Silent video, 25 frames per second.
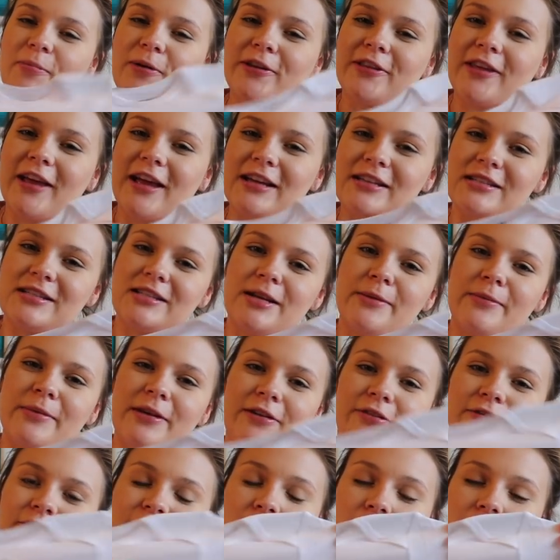birthday is gonna
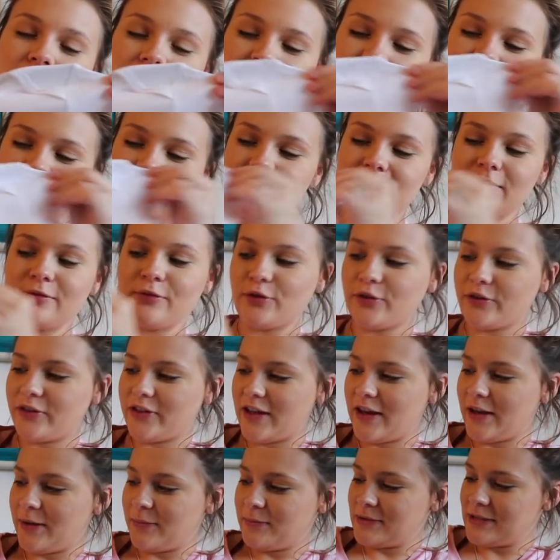be fall festival
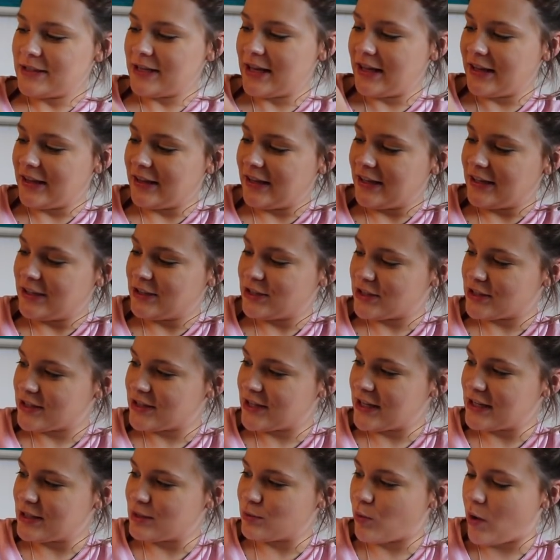themed. And then it just
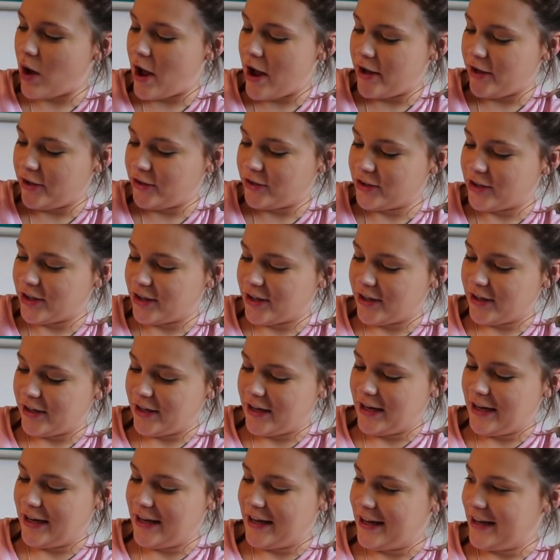says Wilder
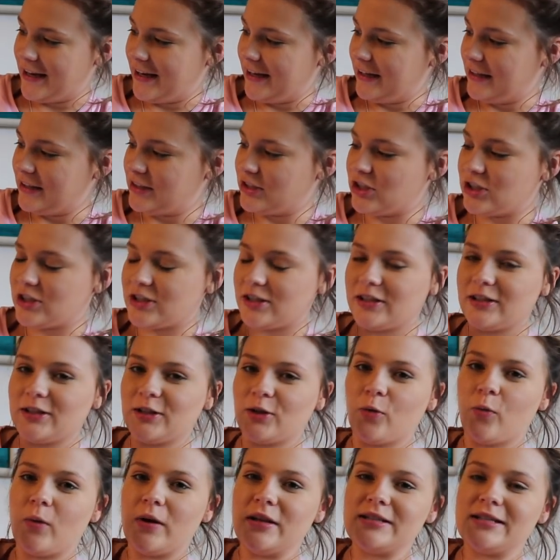and it's just a
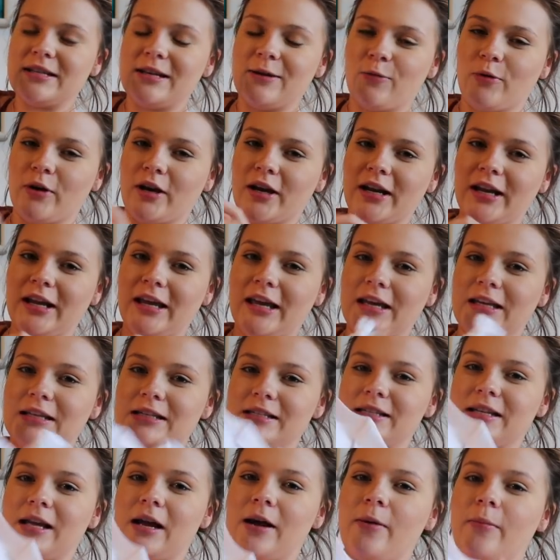little onesie. We're gonna
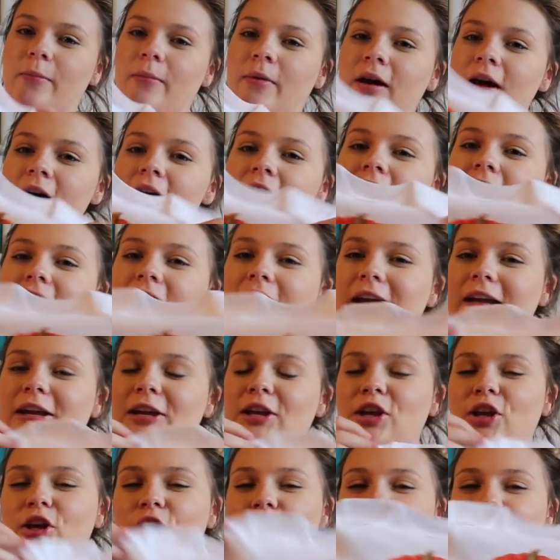get some
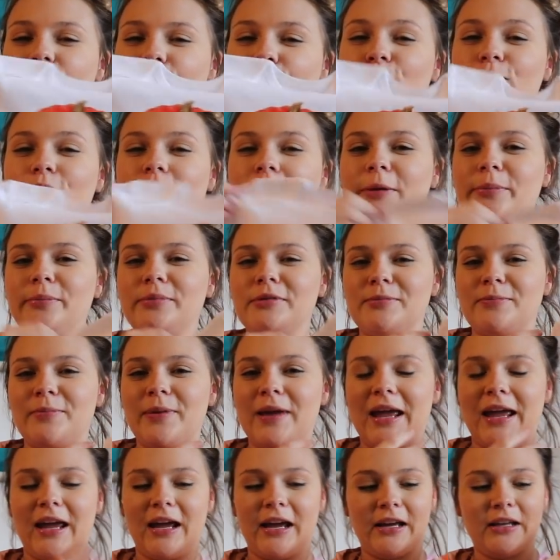like cute ripped
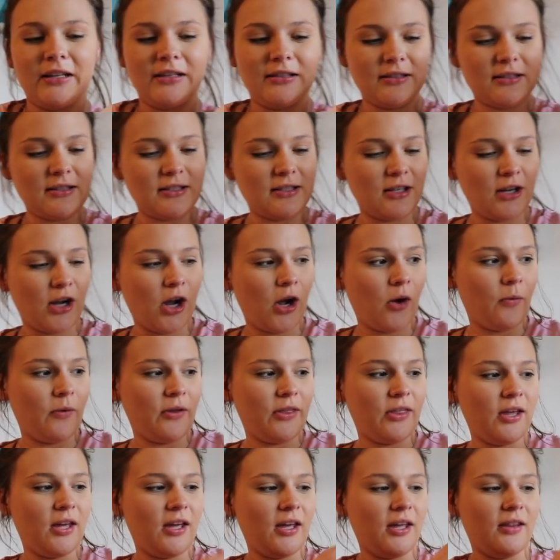pants to go
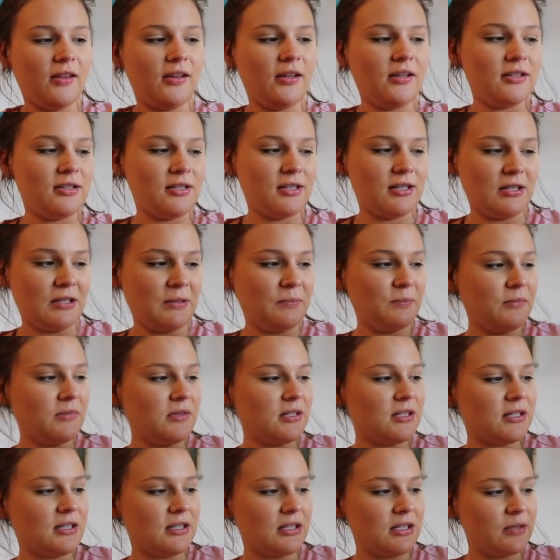with it and then some
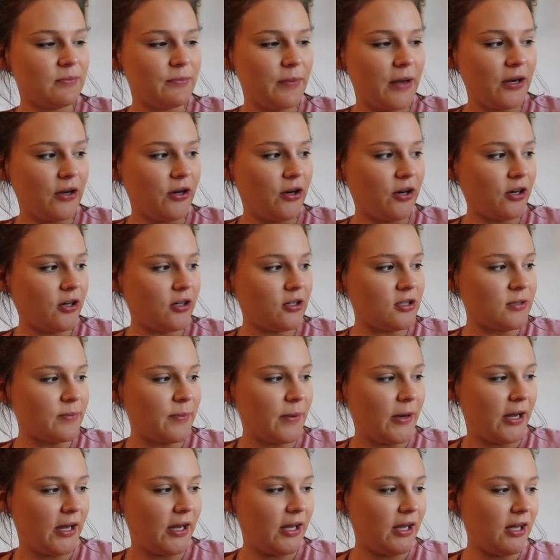suspenders,
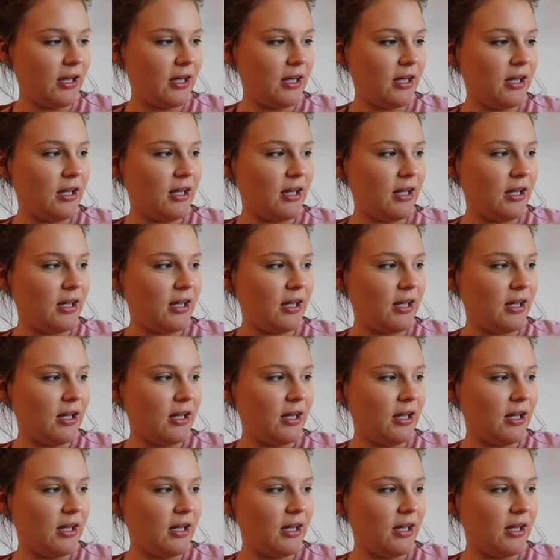but